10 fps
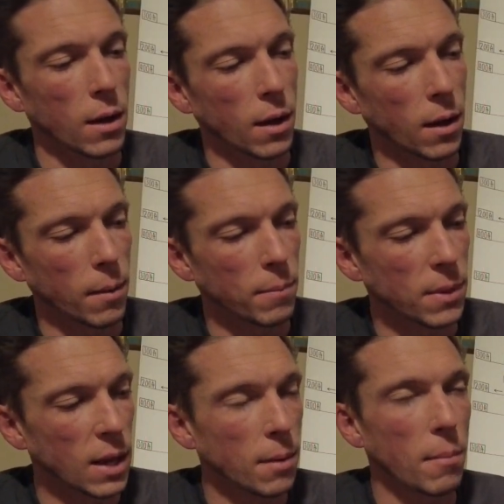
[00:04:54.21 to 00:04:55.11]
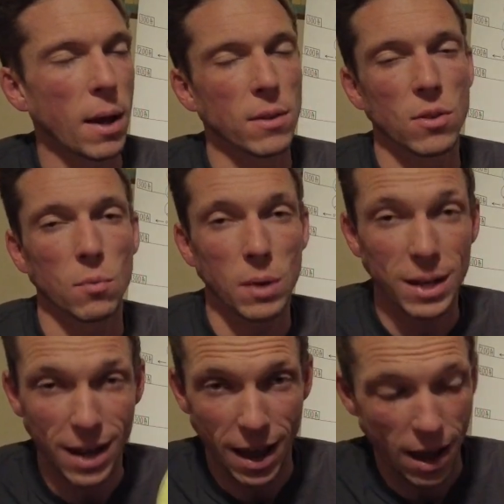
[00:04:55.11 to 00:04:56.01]
Then my
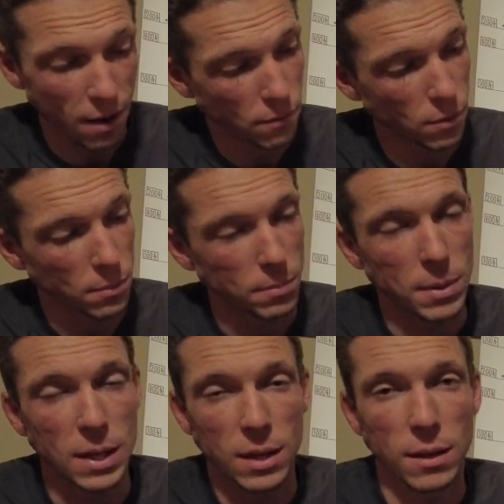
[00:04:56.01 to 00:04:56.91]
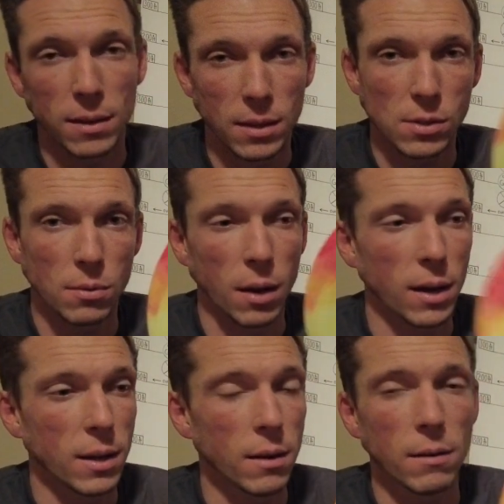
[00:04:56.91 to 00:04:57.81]
3.5 would be this
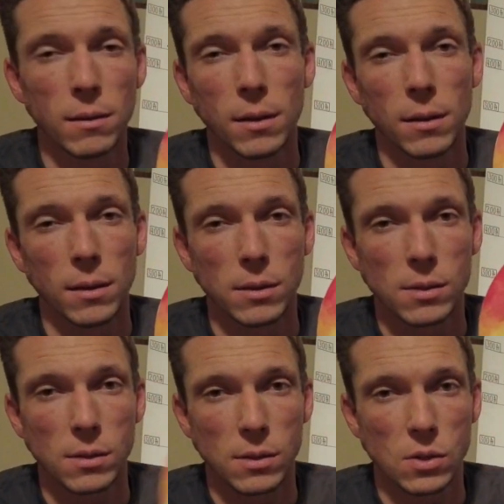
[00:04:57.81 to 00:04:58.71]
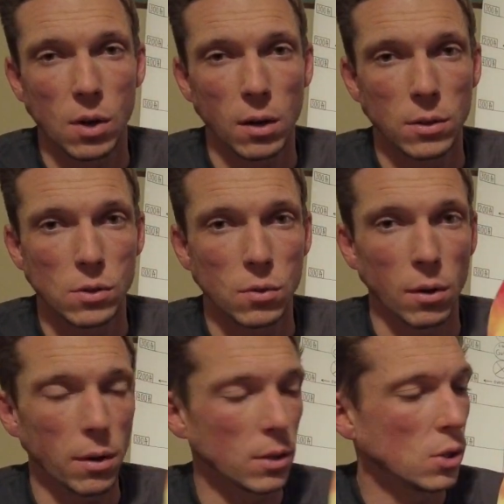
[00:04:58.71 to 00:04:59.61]
right here. This is a Star
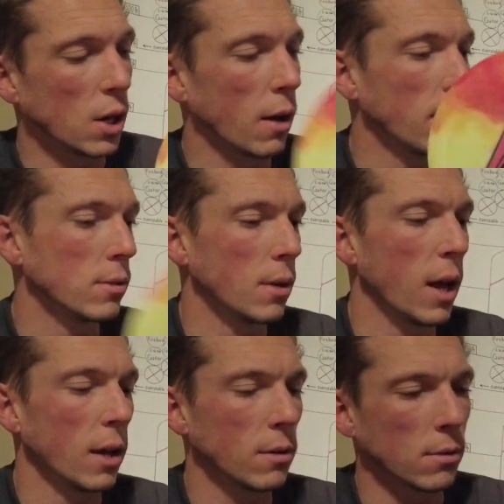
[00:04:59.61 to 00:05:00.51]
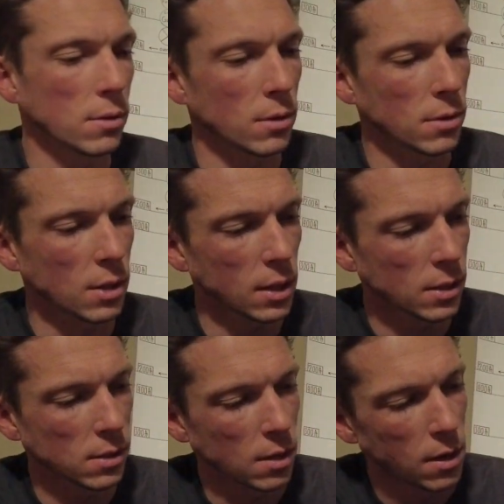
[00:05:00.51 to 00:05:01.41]
Destroyer, and shout out to Edgar
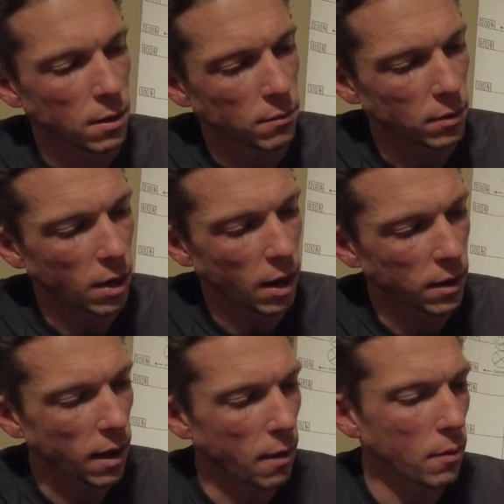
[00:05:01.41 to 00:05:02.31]
Cercinis for dyeing that